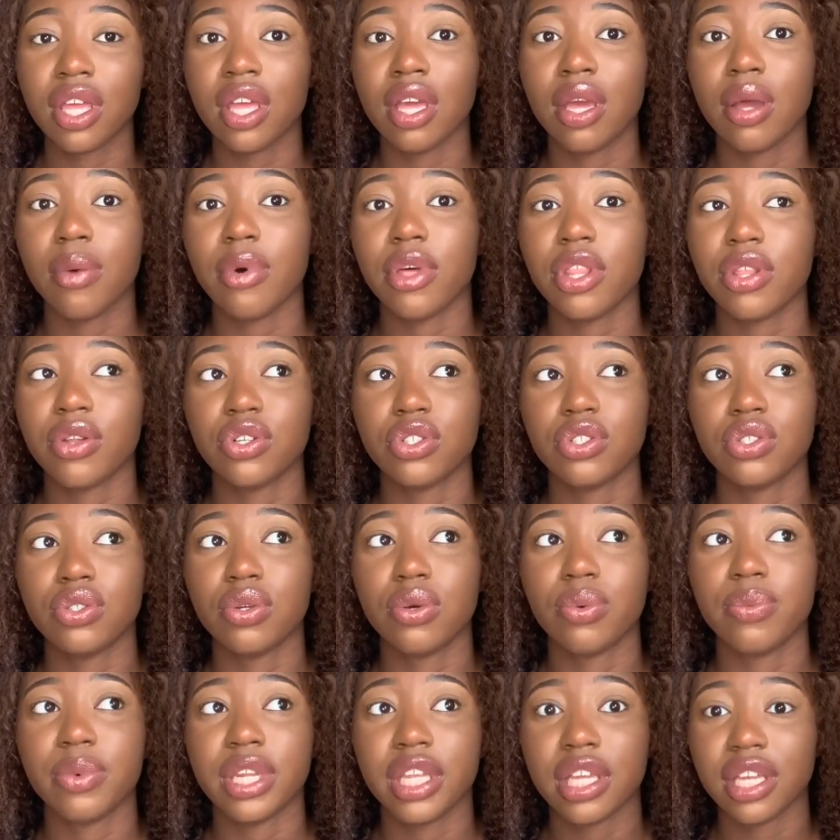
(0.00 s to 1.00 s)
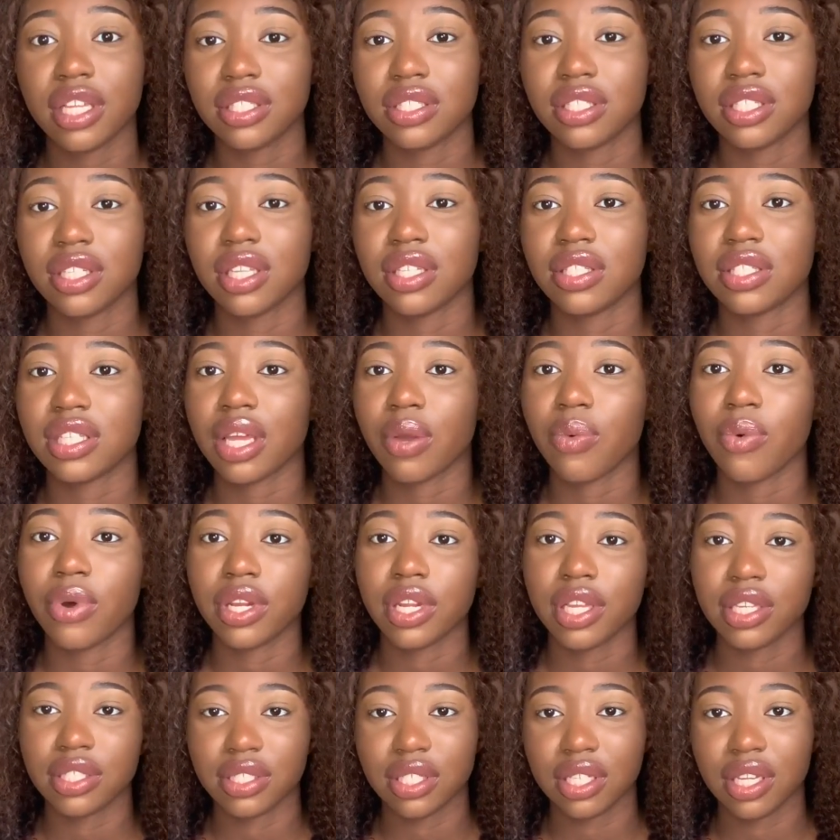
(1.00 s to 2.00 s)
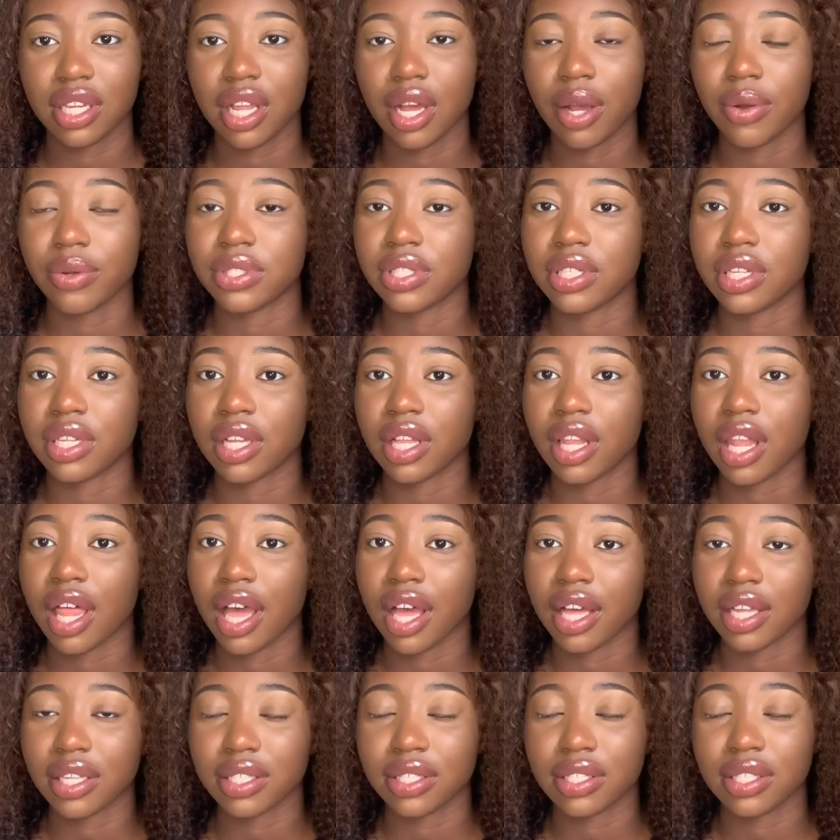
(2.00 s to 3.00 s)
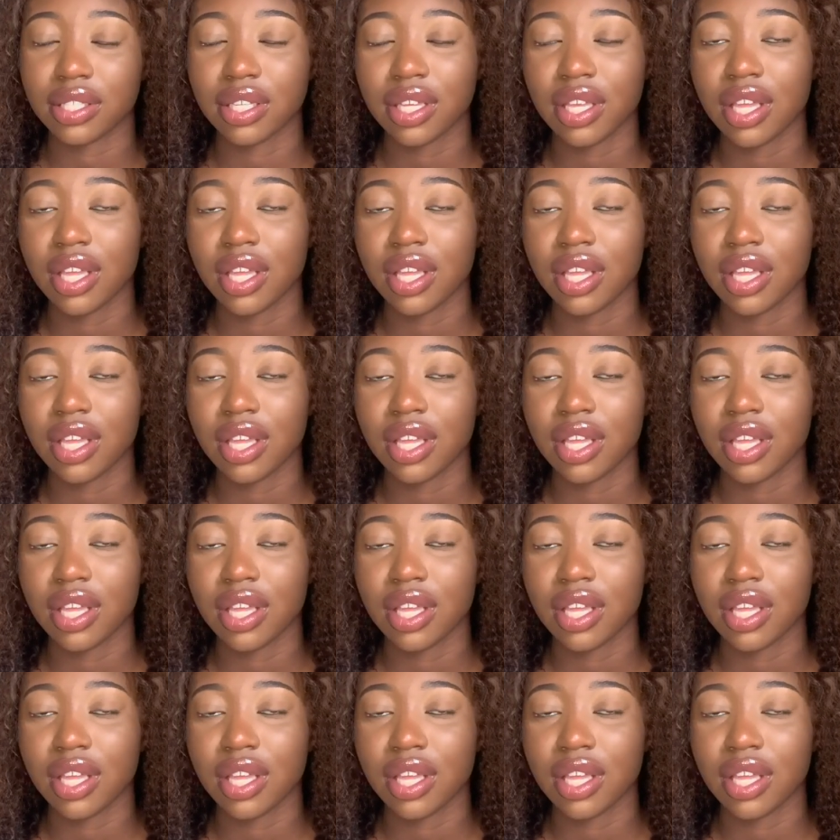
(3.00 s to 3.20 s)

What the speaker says: But there's so many incidents. Like one incident, I was in a class,